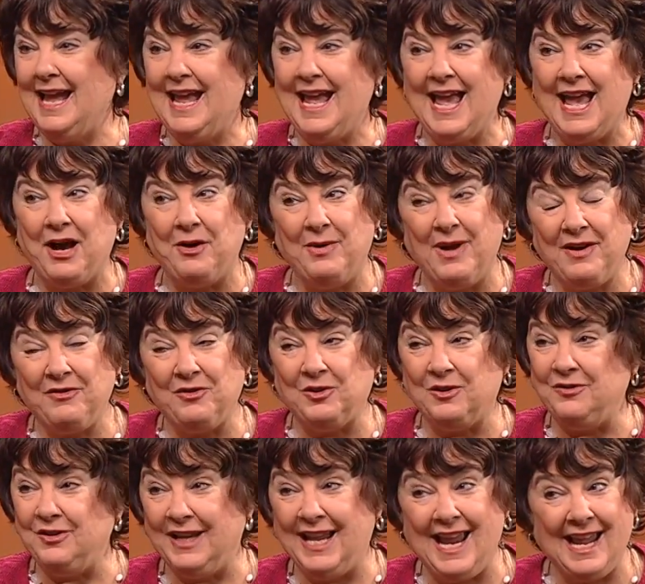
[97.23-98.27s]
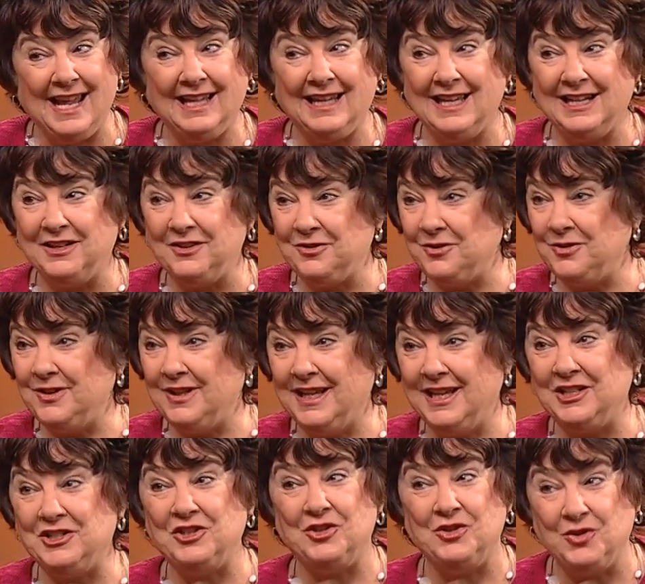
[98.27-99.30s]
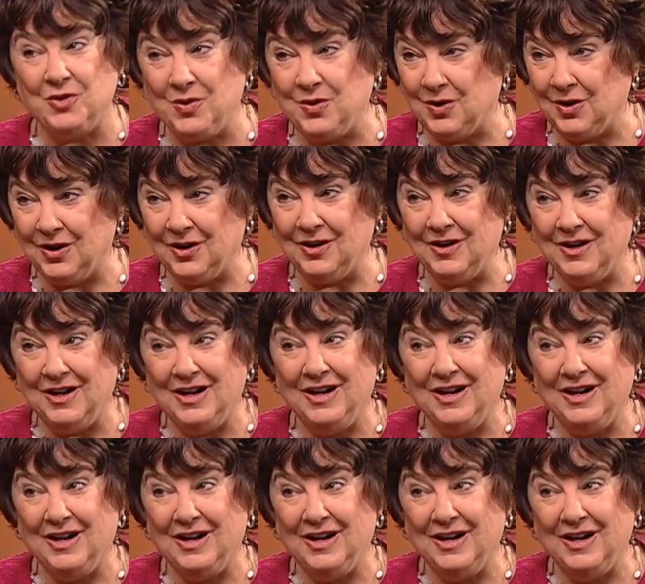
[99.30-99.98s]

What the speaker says: However, if you can't get it through the kitchen door,